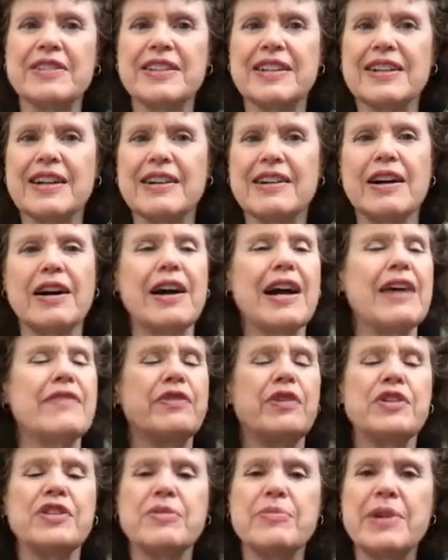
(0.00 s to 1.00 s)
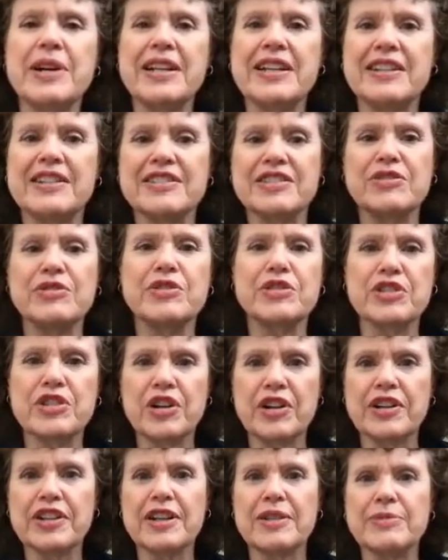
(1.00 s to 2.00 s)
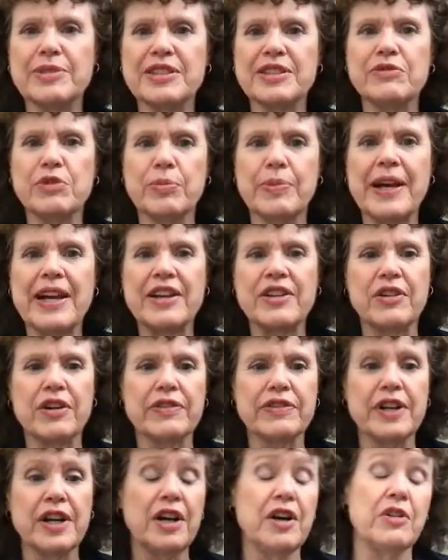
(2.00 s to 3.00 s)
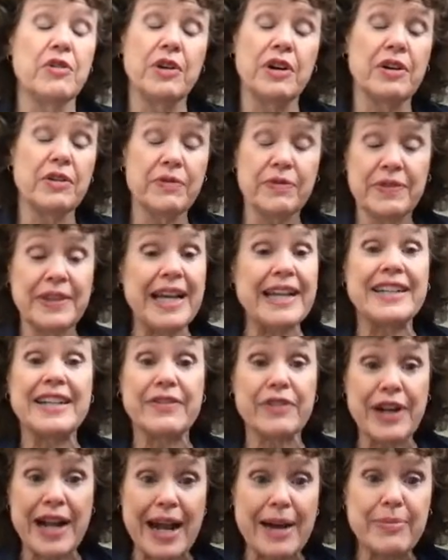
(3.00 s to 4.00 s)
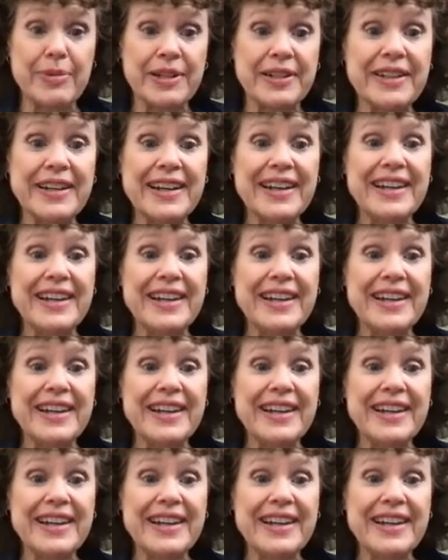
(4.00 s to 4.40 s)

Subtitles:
I'll have all the money and as soon as the card comes in, we'll pay it off. Well, that never happened,